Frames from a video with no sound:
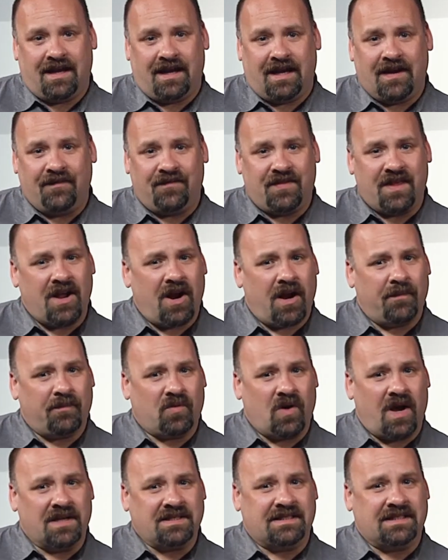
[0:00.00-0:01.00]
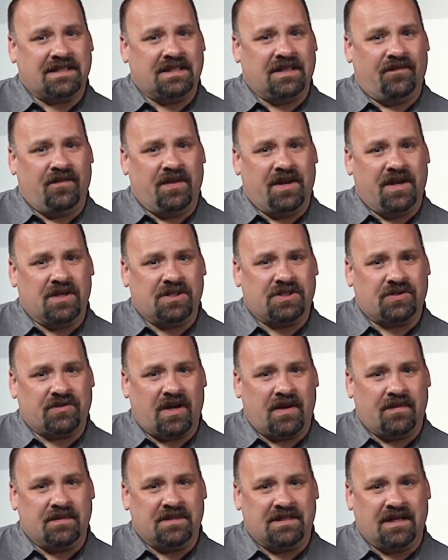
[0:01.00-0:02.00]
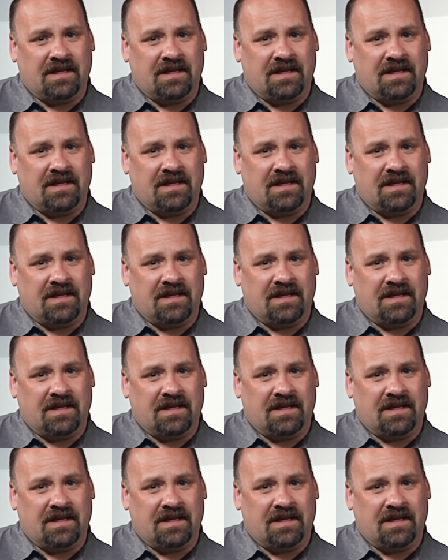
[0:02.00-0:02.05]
If they aren't processing the video streams in the